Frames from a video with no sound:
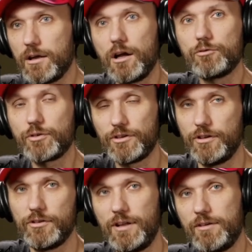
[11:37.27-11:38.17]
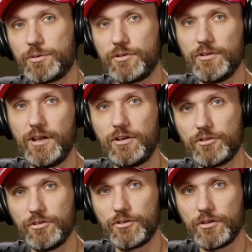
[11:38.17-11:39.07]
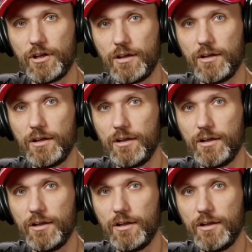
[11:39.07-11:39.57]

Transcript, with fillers: conferences or live presentations uh,